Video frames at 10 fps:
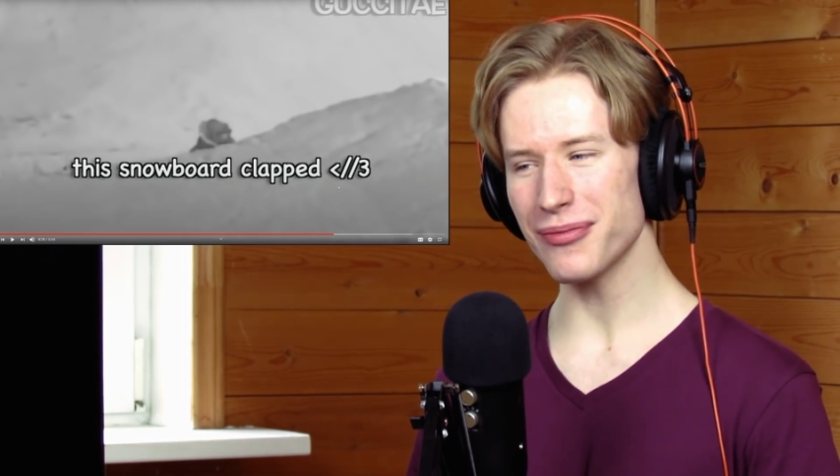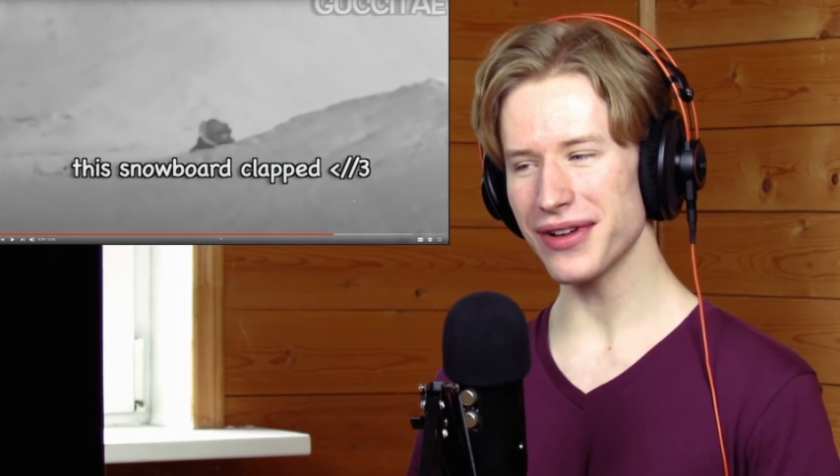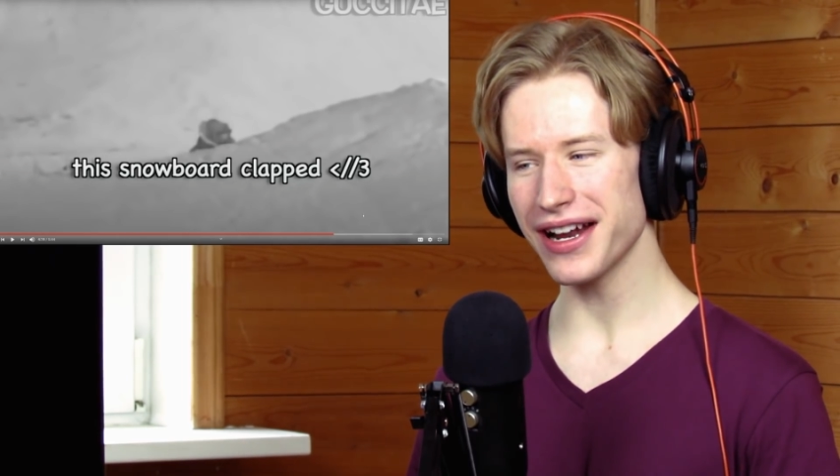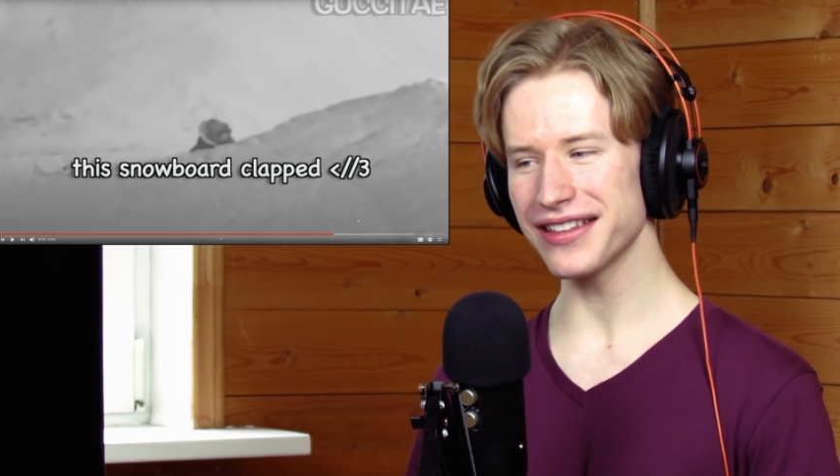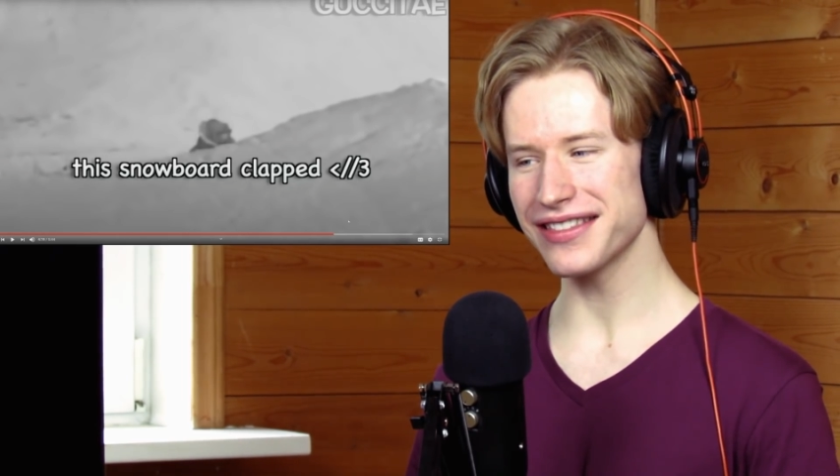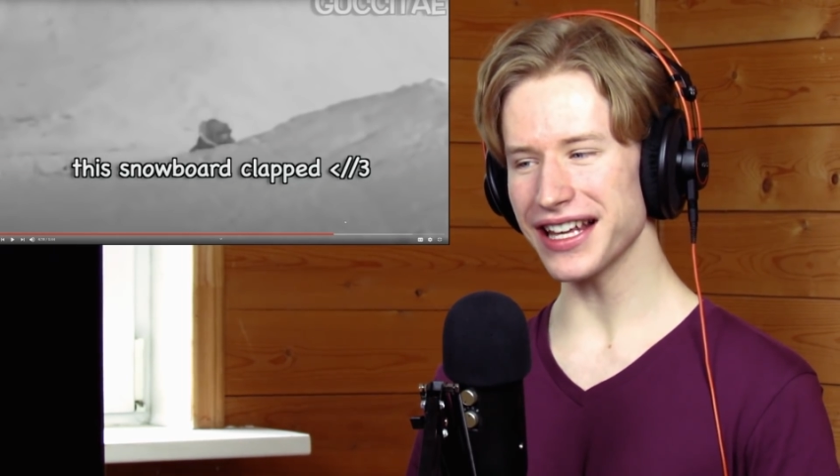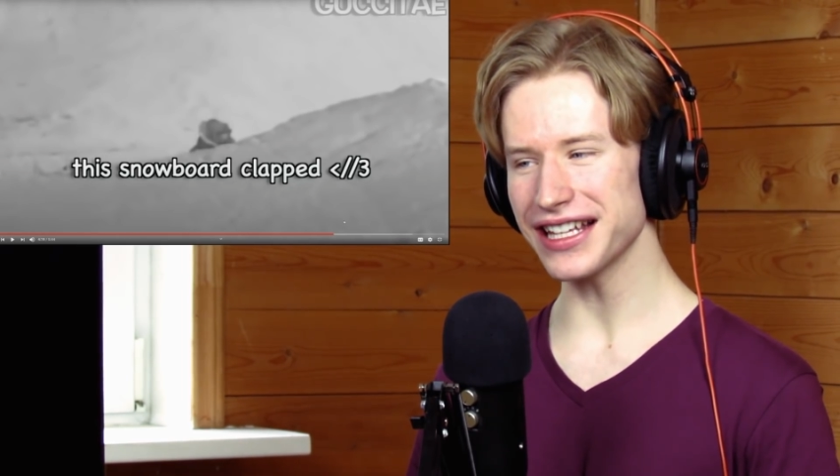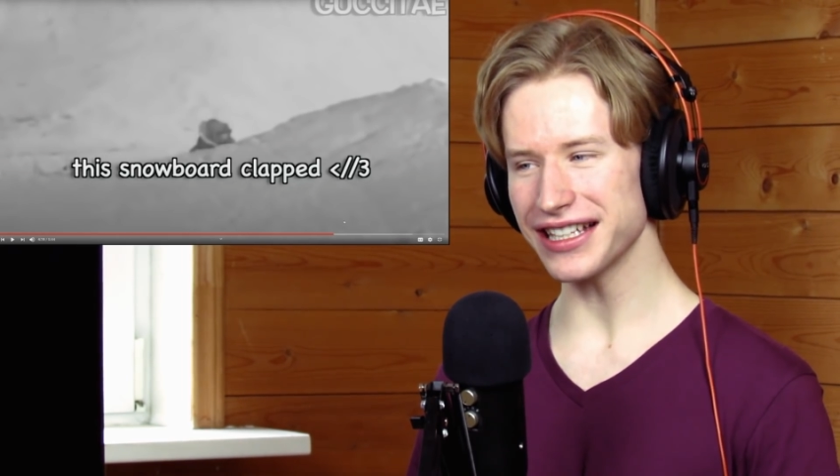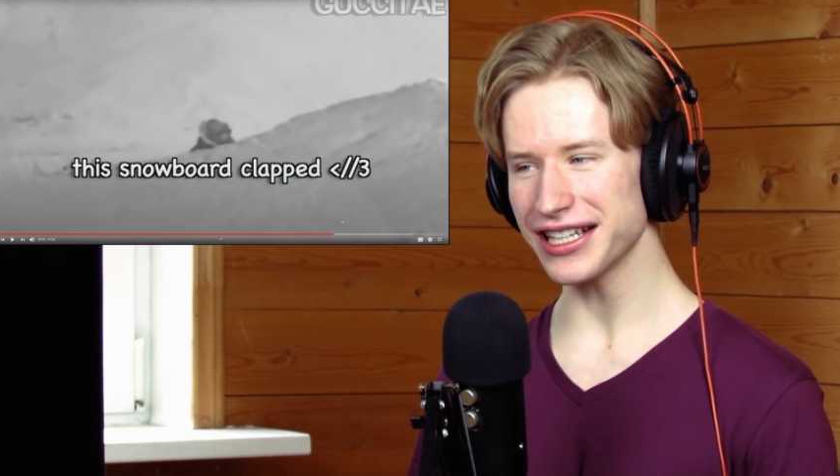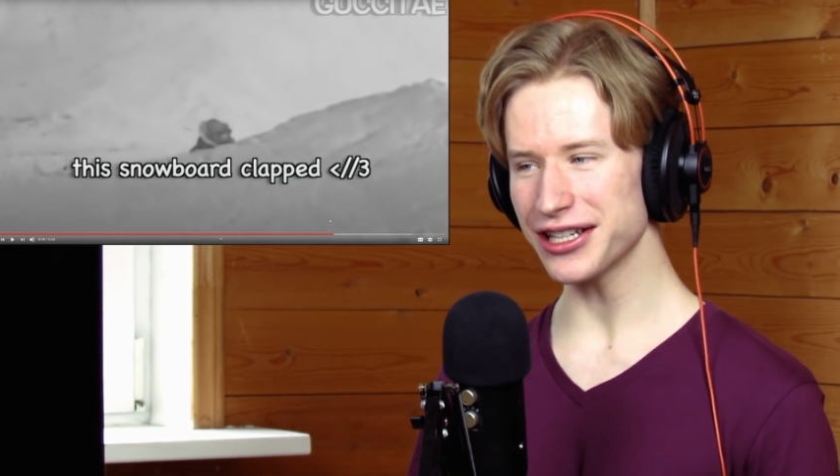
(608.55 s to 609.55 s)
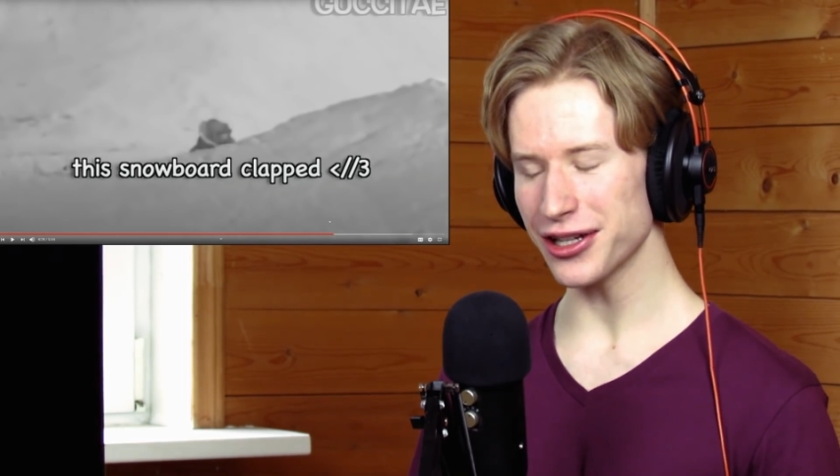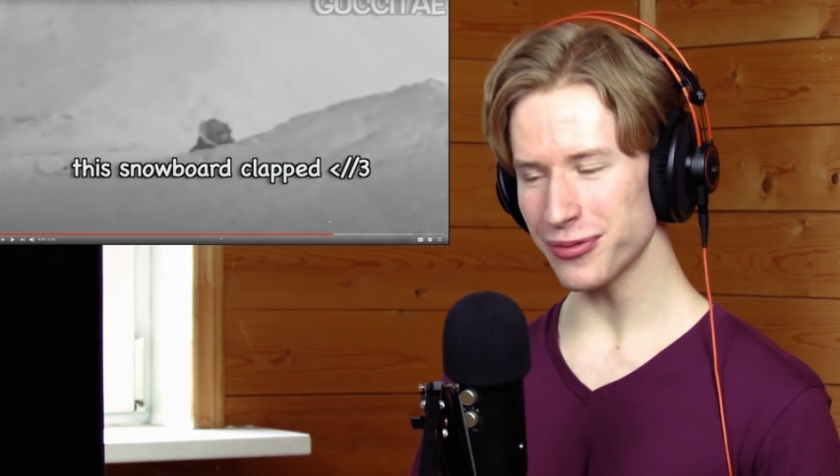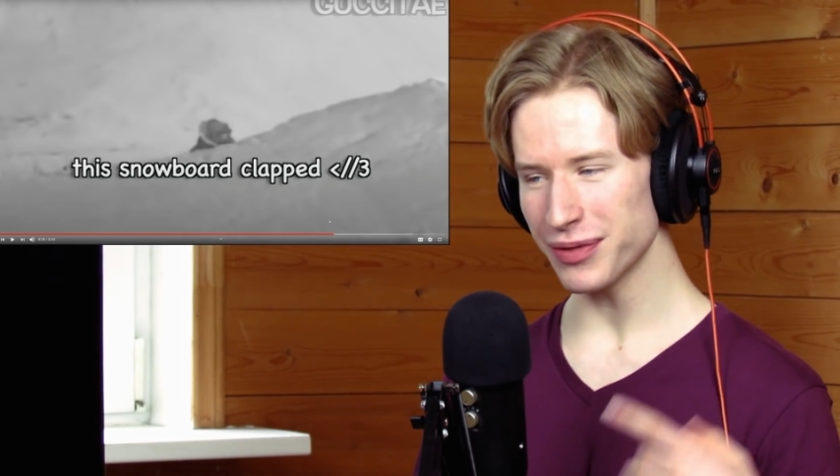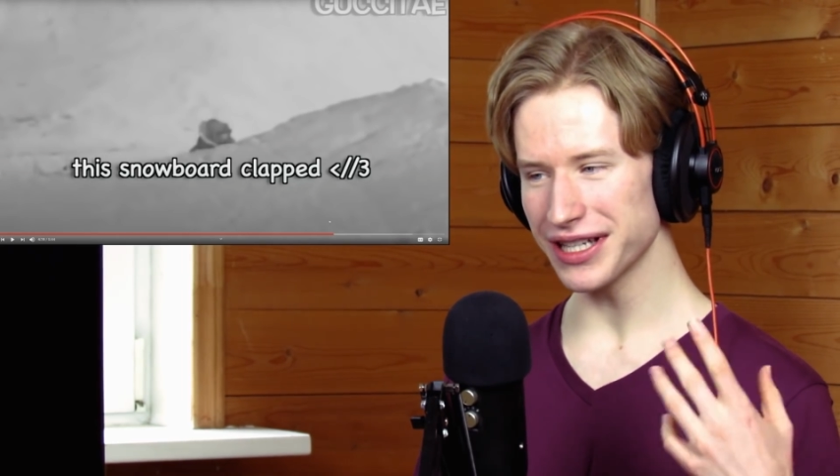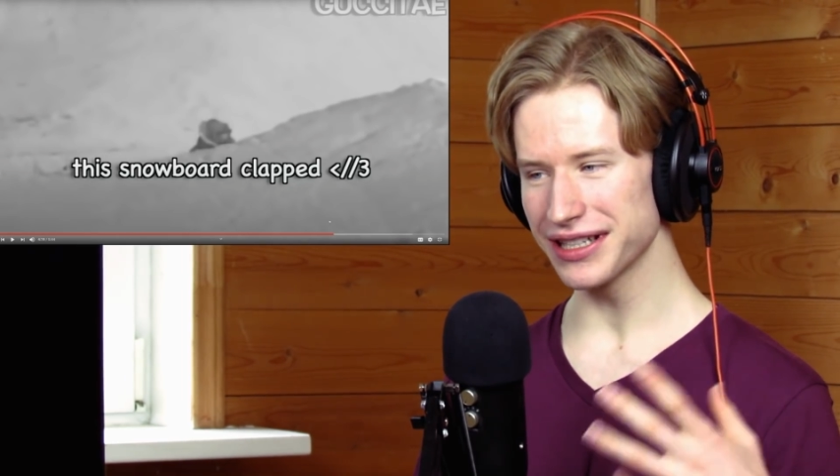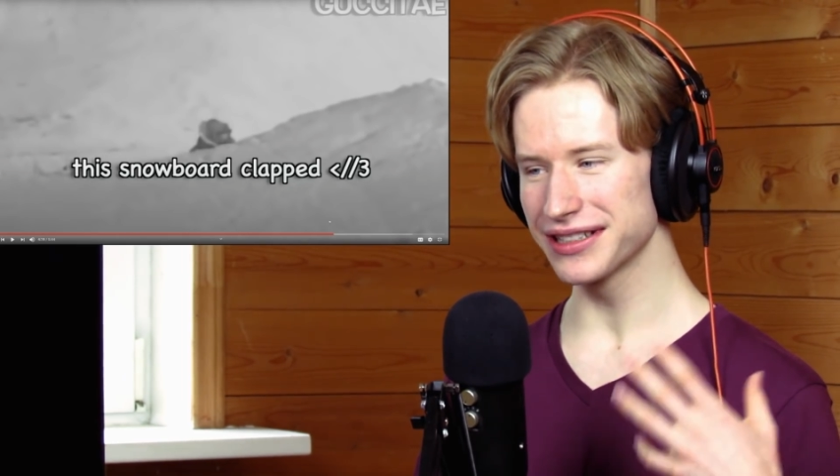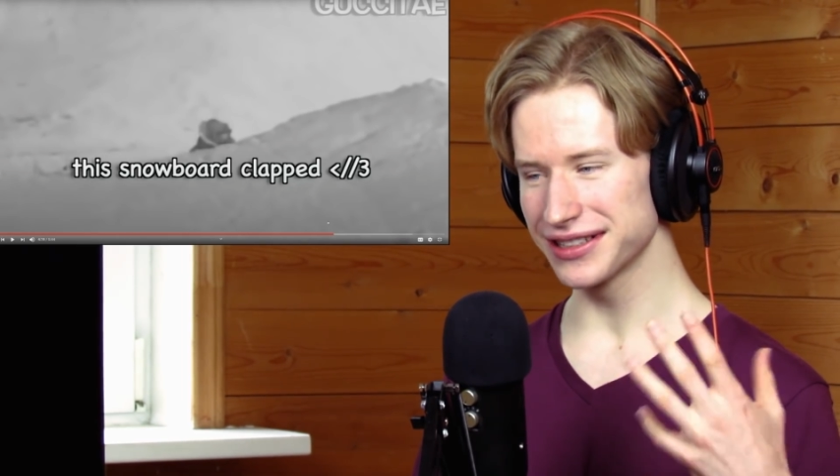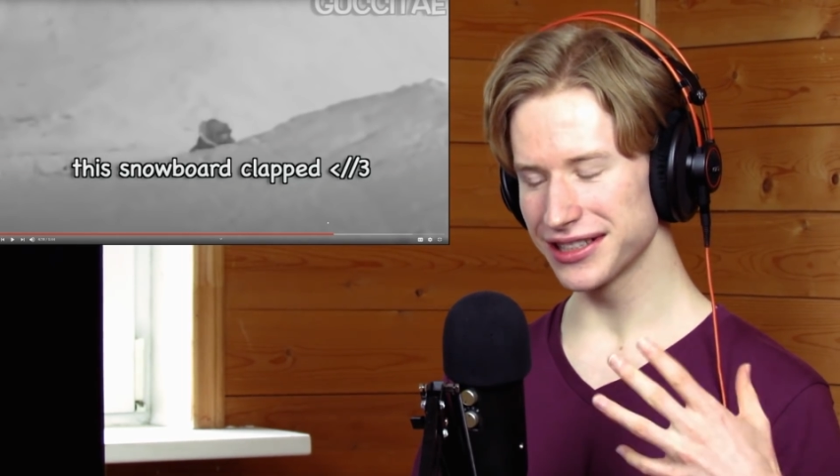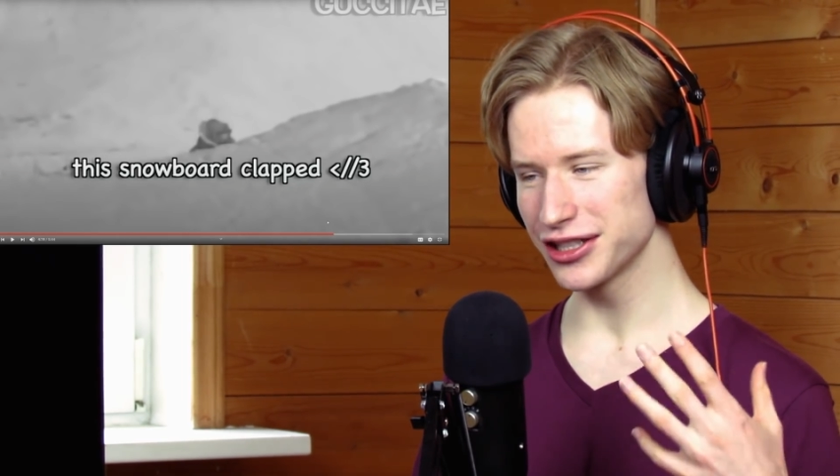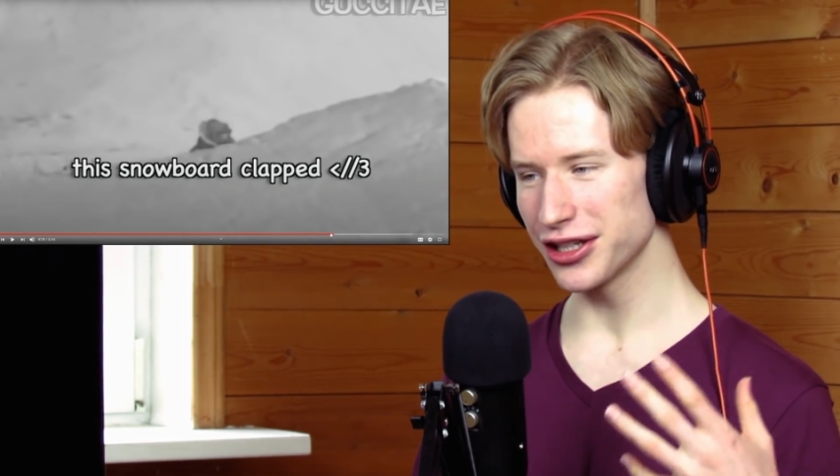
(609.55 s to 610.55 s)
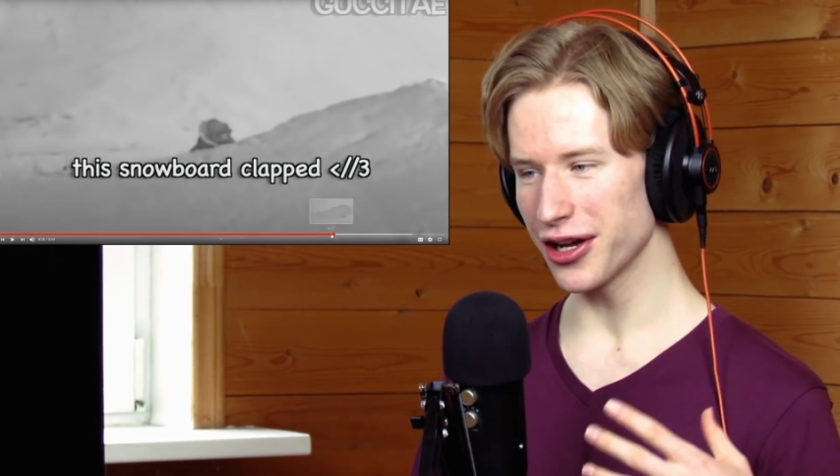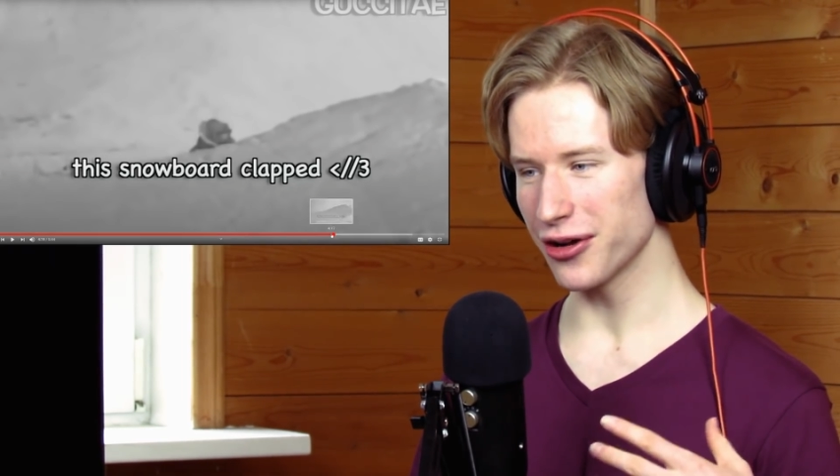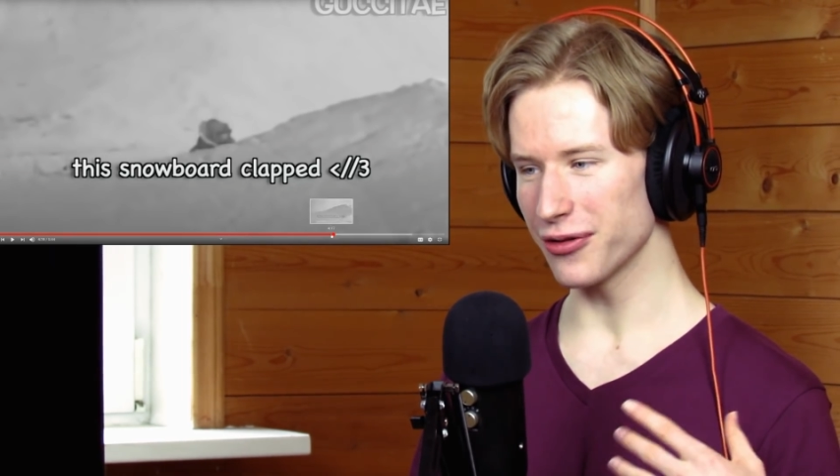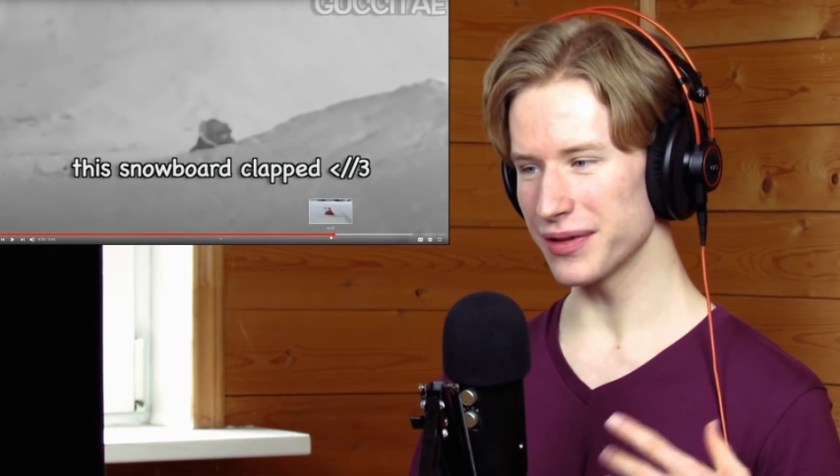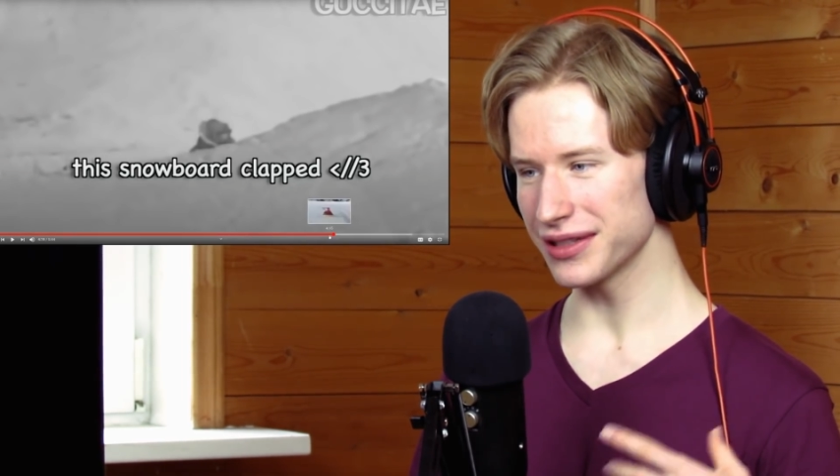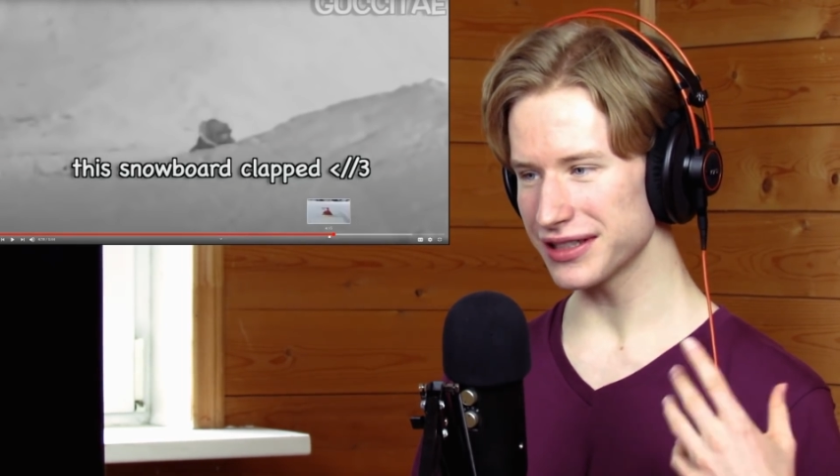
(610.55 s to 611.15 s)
but it could be, you know,